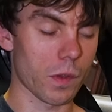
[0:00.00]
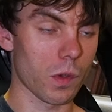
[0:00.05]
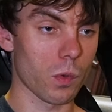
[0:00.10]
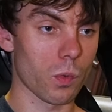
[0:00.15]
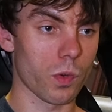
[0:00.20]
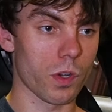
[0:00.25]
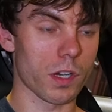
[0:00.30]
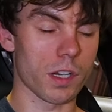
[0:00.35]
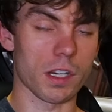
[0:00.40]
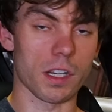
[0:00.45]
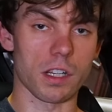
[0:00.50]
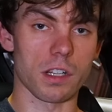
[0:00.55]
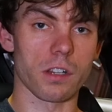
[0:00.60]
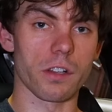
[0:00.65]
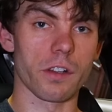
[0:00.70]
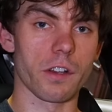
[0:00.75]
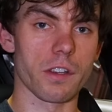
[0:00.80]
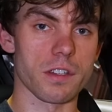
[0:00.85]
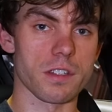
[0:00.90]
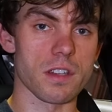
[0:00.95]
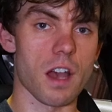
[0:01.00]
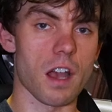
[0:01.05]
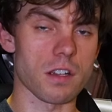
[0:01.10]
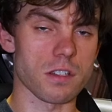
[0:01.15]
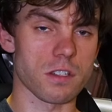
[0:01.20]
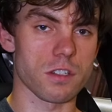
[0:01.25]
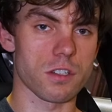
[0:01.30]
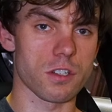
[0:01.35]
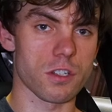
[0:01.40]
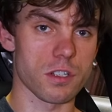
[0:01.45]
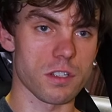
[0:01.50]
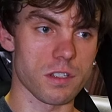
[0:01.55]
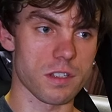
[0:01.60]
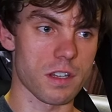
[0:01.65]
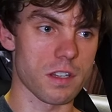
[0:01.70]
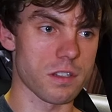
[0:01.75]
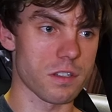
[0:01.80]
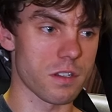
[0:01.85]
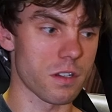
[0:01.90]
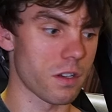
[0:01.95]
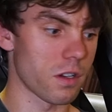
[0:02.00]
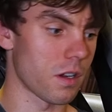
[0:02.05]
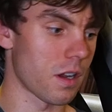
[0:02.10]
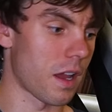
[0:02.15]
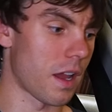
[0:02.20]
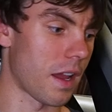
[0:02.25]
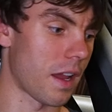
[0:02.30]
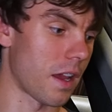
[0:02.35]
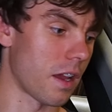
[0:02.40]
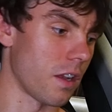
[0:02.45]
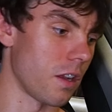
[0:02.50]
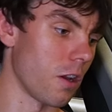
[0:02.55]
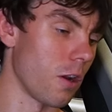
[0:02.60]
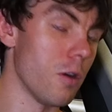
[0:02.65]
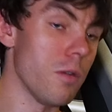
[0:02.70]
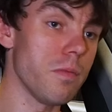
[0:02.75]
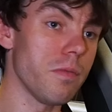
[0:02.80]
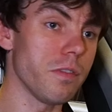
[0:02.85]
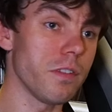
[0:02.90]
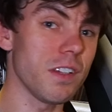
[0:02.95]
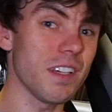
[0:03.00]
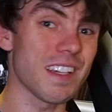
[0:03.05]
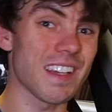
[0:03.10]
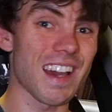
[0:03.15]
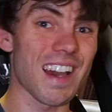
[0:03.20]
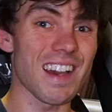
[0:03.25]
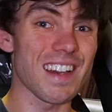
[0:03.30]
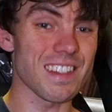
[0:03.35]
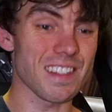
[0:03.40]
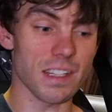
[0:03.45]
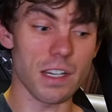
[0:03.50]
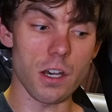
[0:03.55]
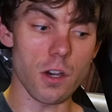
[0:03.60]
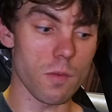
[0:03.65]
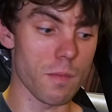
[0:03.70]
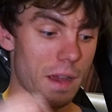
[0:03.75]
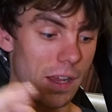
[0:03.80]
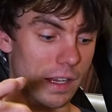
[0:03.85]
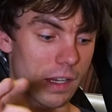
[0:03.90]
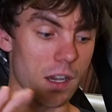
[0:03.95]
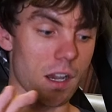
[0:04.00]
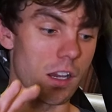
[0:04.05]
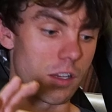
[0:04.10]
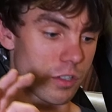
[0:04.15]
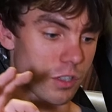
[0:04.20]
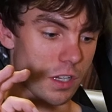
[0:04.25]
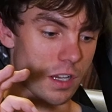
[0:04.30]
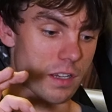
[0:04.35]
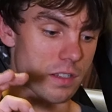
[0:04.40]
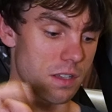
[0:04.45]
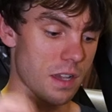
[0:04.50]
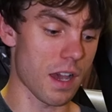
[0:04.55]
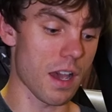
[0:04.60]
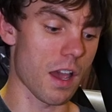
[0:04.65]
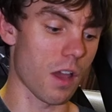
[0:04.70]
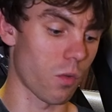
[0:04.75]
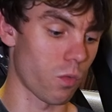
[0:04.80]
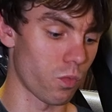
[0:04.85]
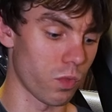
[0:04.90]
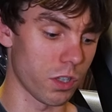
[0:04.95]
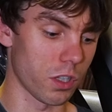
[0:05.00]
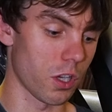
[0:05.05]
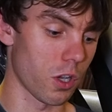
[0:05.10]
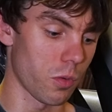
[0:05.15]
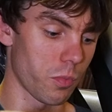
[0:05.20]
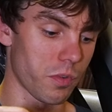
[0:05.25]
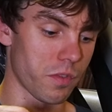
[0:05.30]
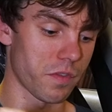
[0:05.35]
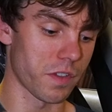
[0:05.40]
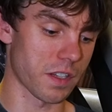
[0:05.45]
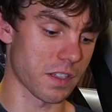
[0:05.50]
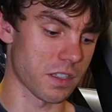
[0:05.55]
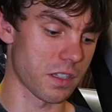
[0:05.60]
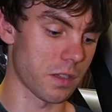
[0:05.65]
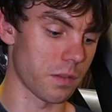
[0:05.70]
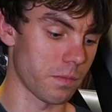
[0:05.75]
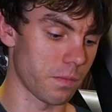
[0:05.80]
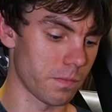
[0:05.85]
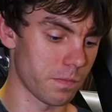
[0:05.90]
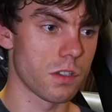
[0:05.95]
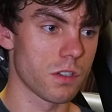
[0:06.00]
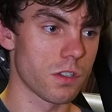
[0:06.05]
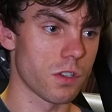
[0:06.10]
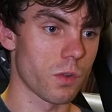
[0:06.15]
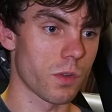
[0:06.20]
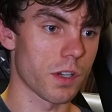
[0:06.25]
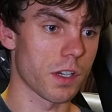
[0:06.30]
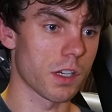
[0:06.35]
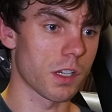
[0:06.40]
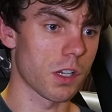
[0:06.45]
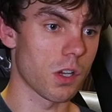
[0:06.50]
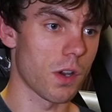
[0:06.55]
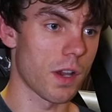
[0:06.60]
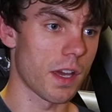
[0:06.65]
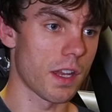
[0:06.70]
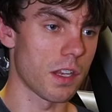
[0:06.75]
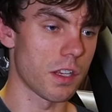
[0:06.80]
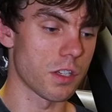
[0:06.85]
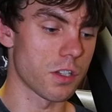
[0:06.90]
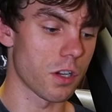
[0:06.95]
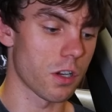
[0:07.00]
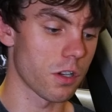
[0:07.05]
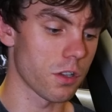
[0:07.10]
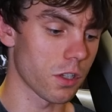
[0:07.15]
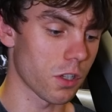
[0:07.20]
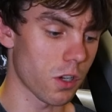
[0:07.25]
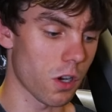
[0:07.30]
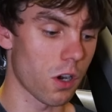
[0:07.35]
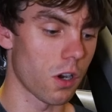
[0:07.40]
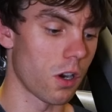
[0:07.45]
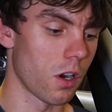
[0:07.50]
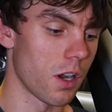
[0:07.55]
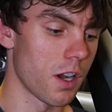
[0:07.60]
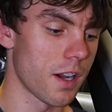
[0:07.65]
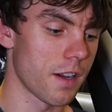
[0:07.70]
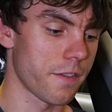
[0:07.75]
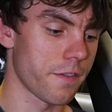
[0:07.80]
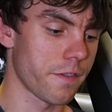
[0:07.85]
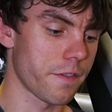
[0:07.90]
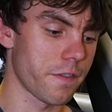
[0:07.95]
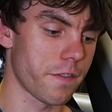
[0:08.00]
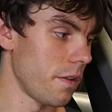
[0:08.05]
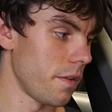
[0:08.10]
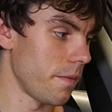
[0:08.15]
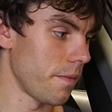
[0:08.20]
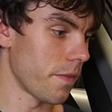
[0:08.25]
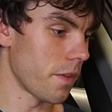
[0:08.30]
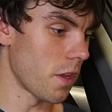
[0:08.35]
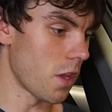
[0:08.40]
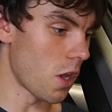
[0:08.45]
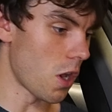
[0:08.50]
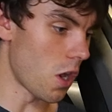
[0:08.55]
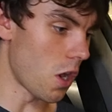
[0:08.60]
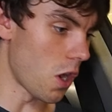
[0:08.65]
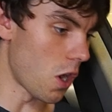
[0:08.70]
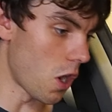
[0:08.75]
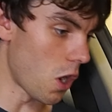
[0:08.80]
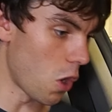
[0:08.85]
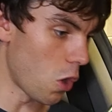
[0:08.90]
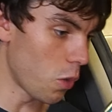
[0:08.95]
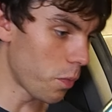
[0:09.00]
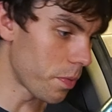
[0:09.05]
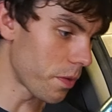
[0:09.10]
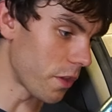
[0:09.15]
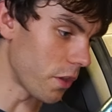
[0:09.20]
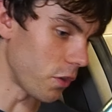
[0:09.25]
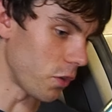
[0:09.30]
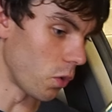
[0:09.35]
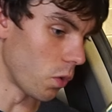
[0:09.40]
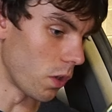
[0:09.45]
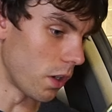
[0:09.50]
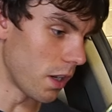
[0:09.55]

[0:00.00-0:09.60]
We're gonna clear this oxygen sensor and hopefully, guys, oh my gosh, guys, I really hope we fixed it. So we're gonna go ahead and turn the car off, open the door